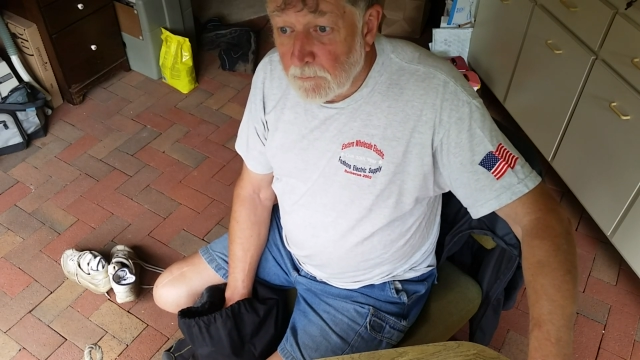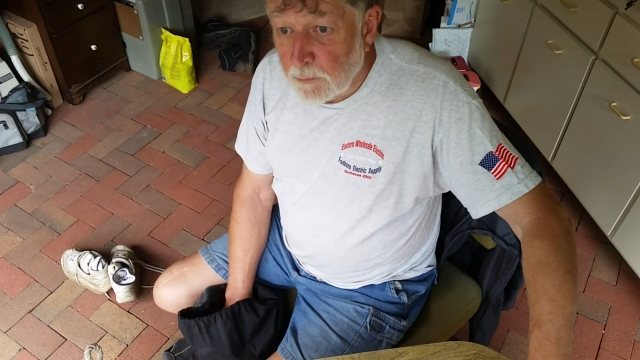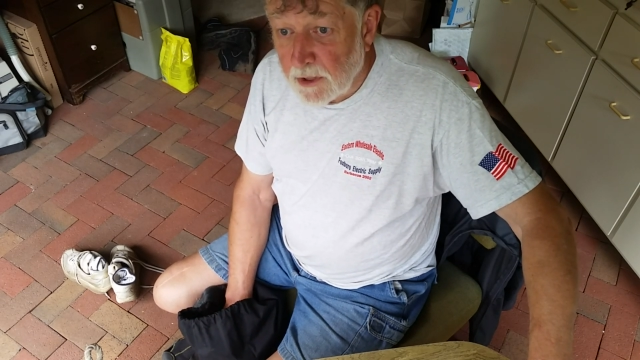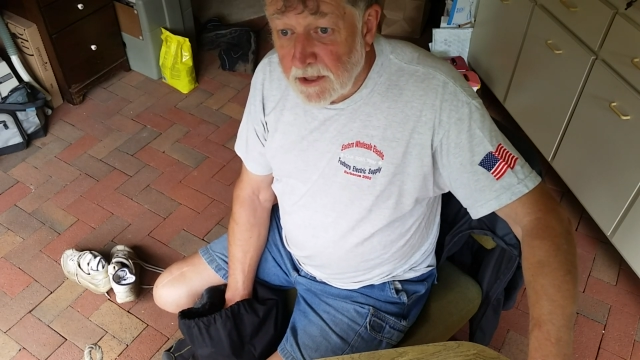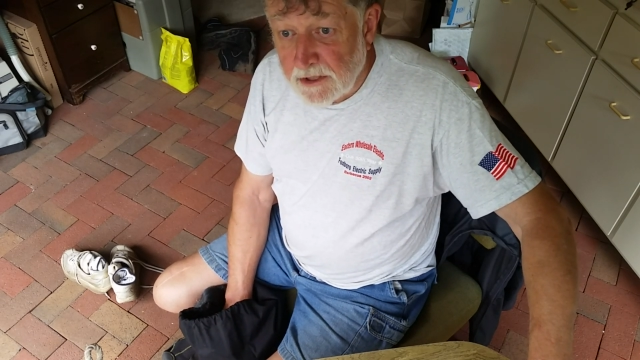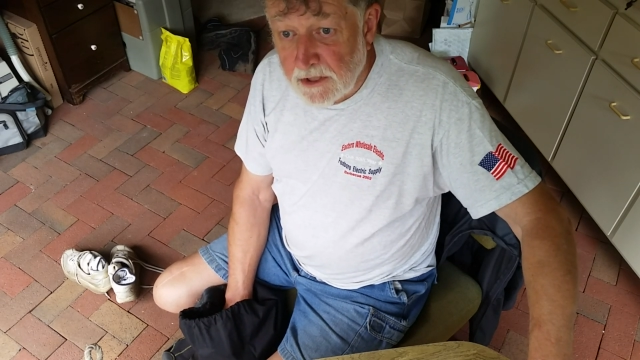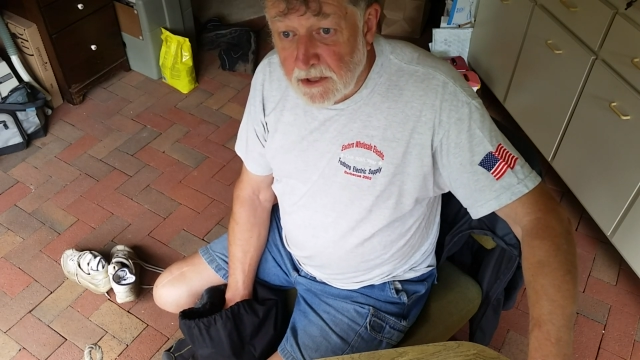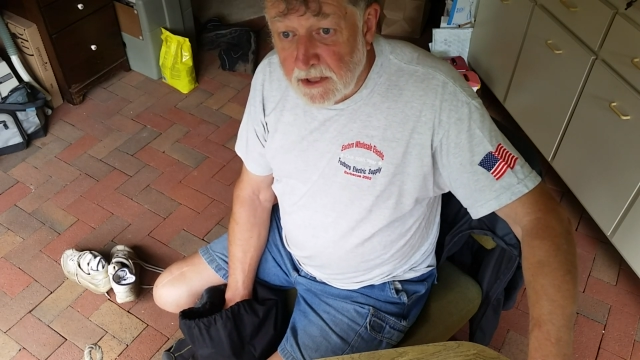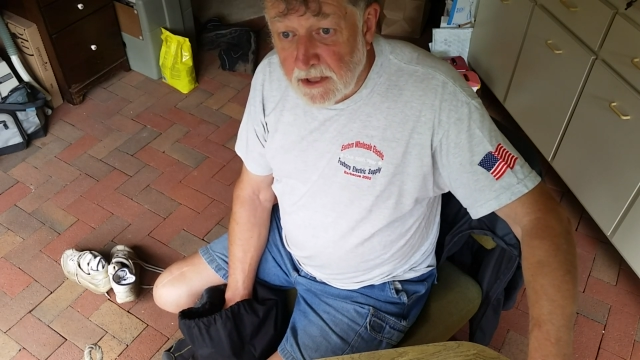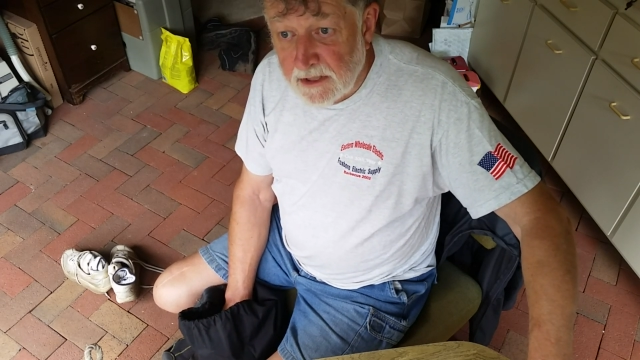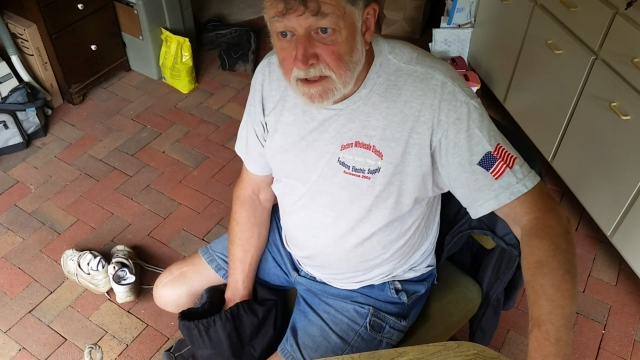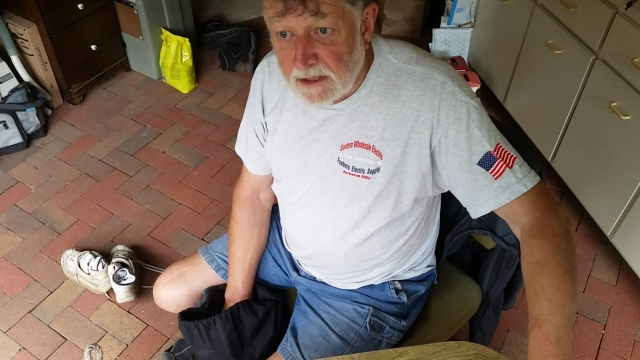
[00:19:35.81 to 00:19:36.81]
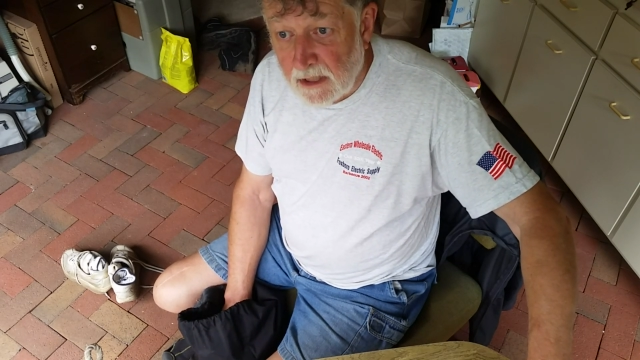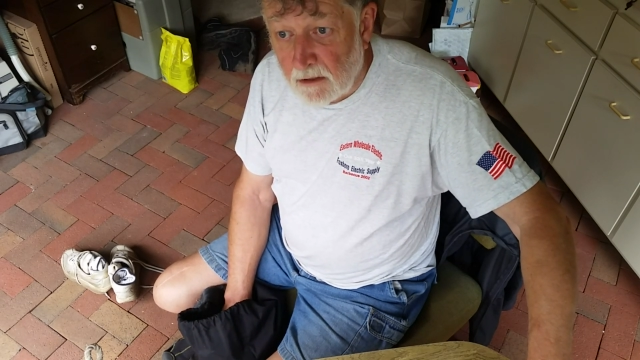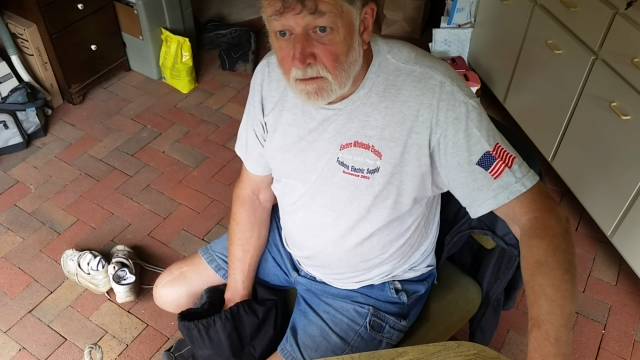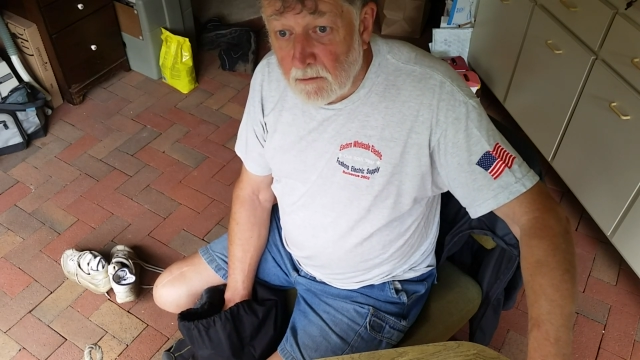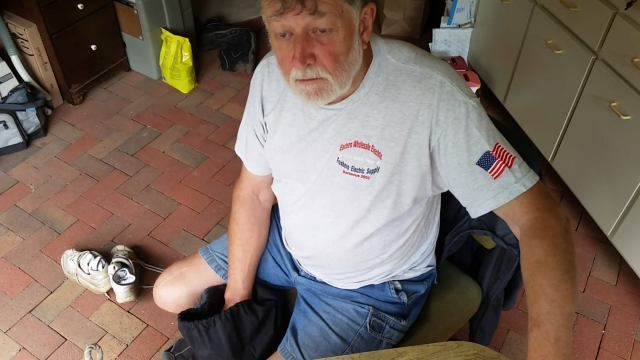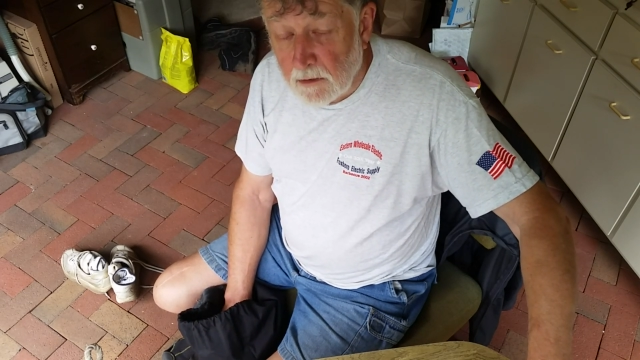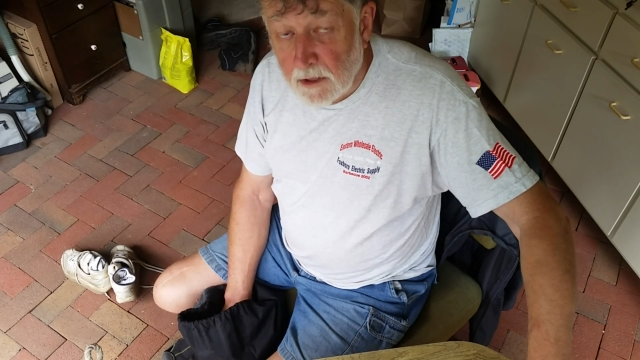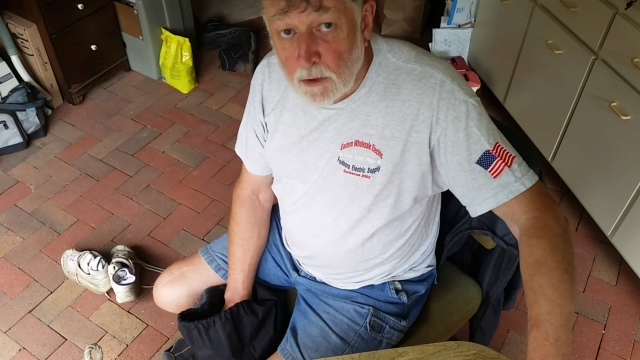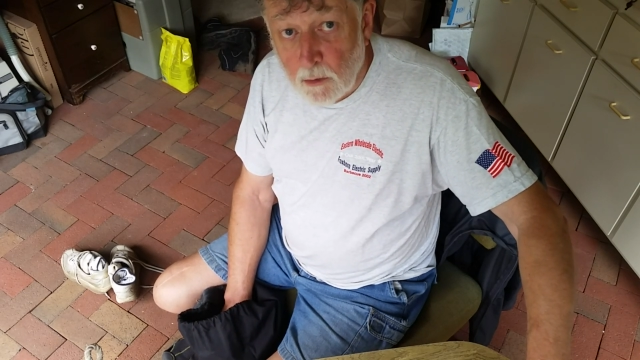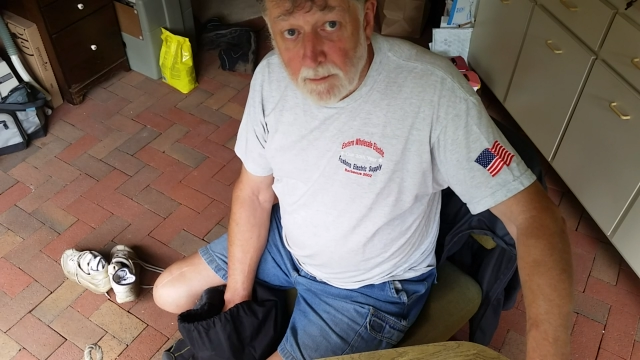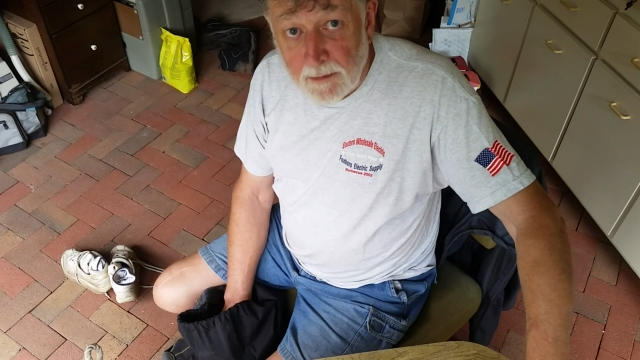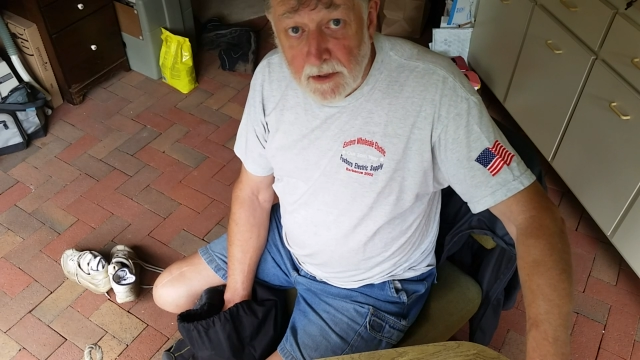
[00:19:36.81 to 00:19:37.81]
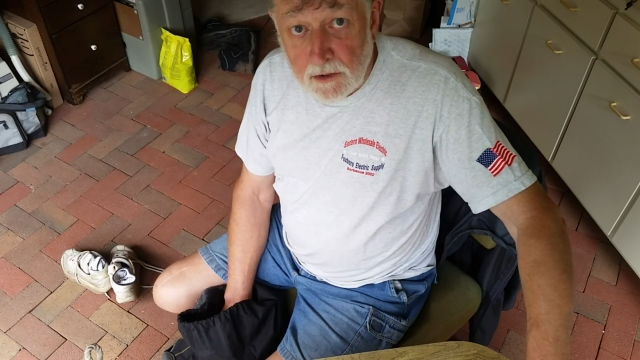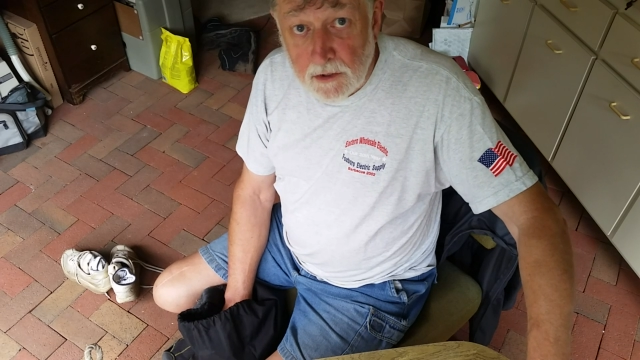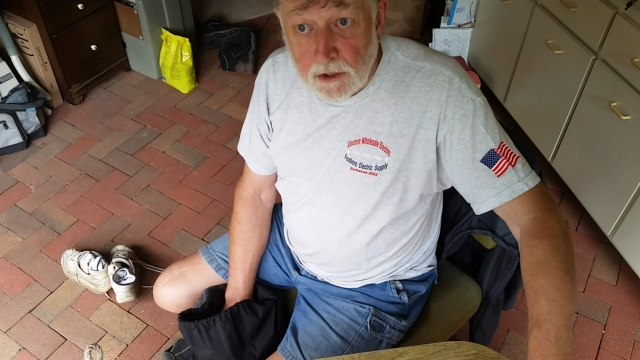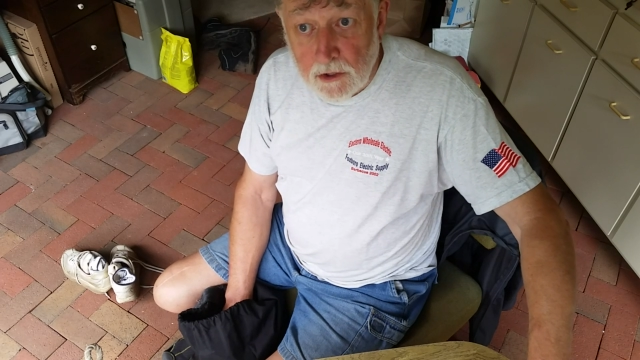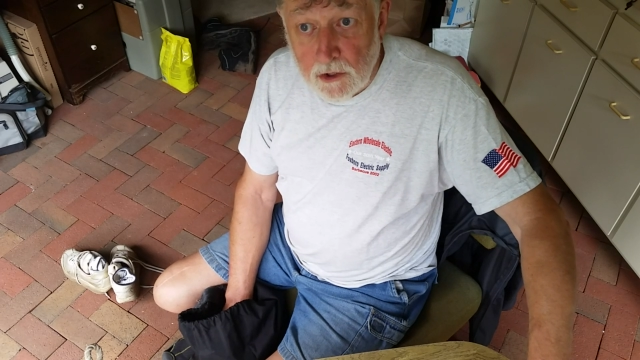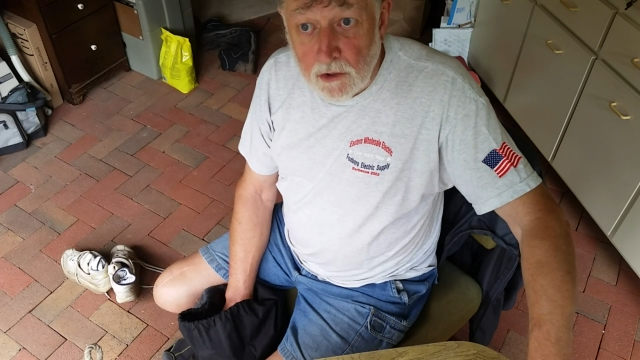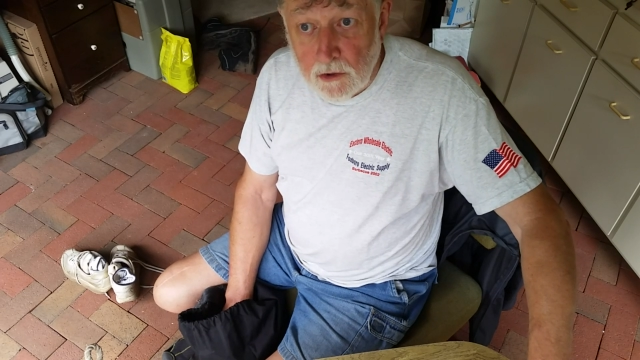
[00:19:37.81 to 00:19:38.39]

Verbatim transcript: places that sell equipment to